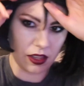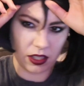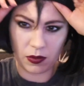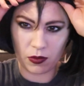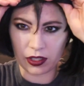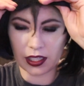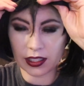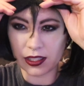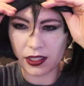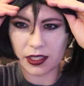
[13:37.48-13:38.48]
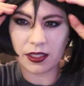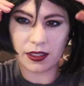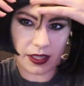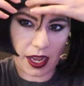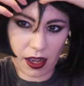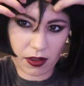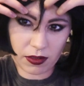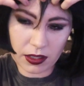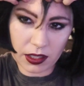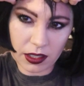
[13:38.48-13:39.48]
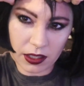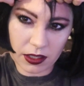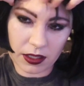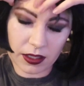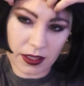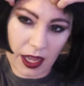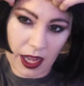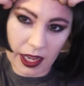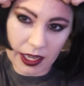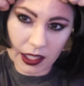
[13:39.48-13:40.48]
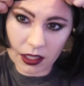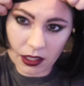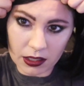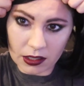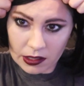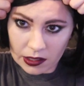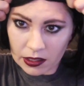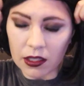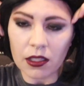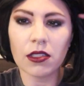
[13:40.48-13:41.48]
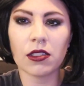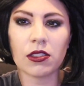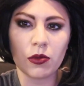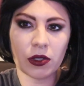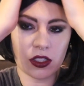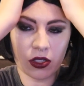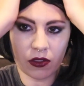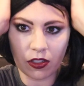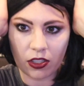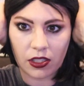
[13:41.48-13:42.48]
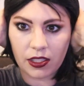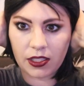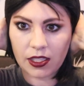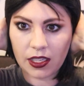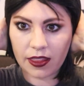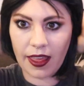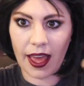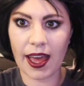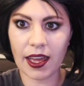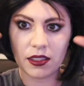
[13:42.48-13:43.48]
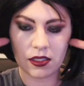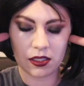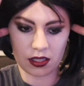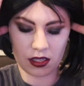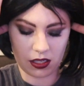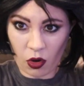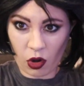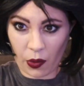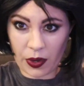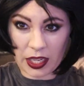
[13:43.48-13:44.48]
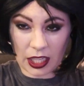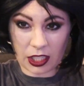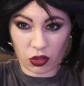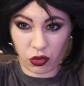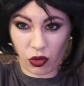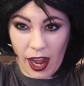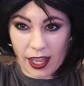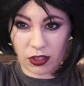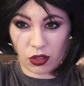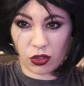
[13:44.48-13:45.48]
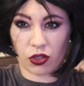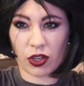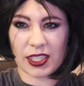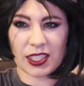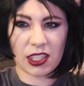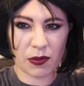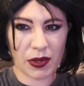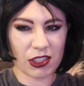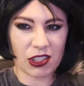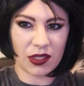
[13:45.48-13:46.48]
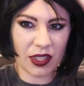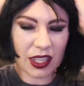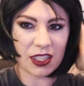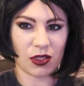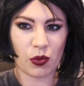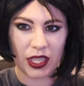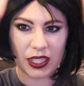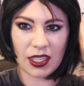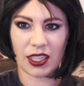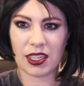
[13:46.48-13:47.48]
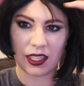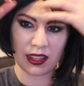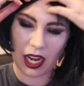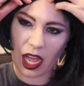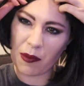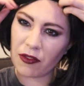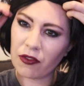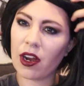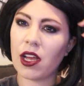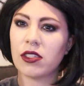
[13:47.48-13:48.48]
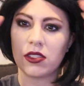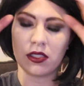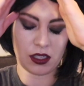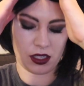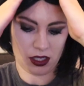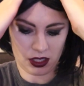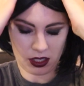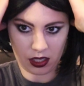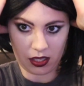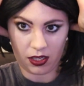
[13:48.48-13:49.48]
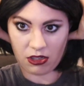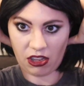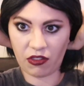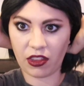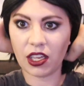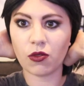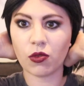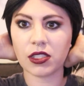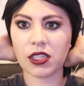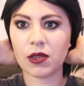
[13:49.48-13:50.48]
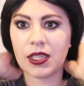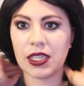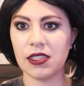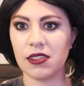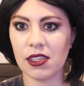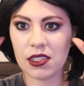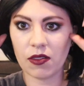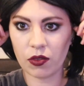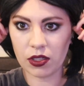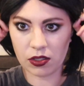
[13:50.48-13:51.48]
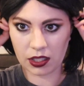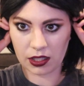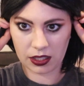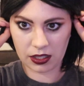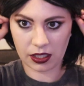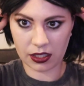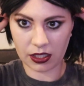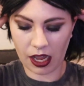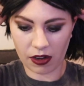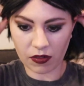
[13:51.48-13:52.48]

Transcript: a little more like slicked down into the side. So we could do a version that's like that. Or we could like try to do the crazy look, but I just feel like this wig isn't gonna let that happen for us. So I feel like what's gonna be easiest if we do like the slicked down